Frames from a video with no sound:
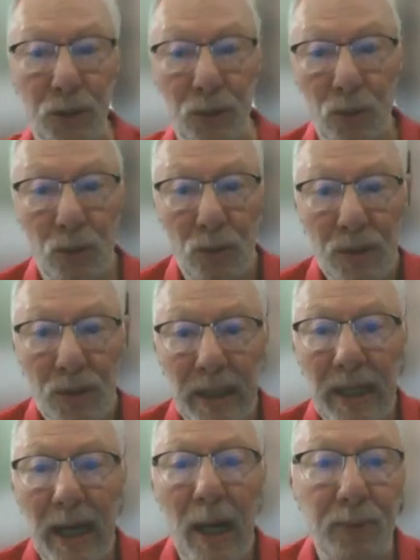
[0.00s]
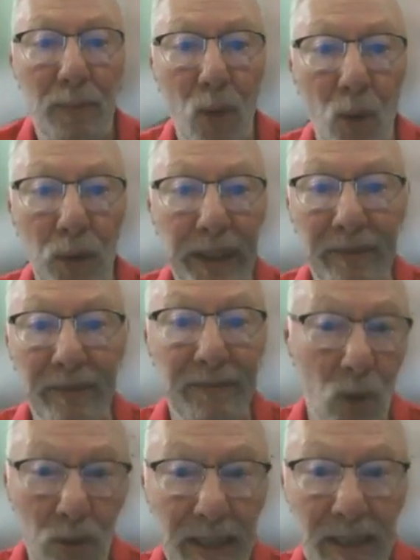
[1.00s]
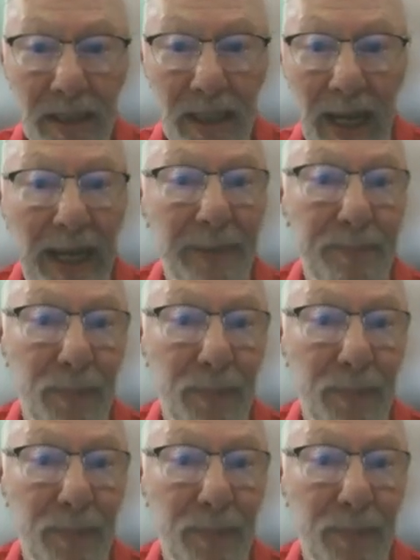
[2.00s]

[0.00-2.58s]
tools promoting focus and